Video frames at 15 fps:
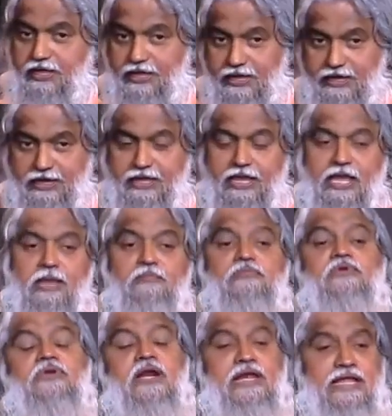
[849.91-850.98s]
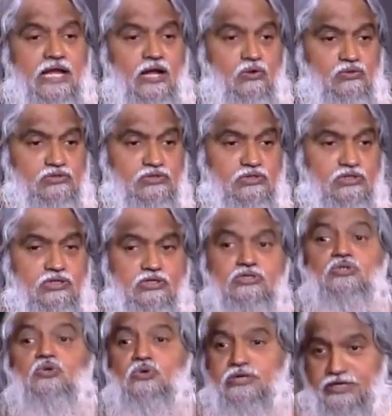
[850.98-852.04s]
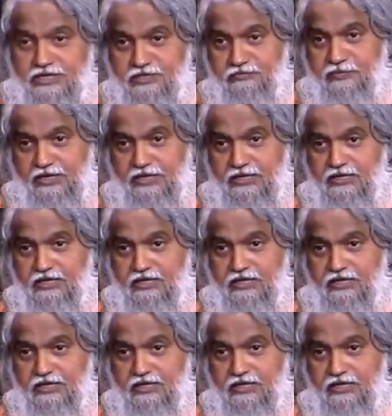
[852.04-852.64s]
and came running out to greet me.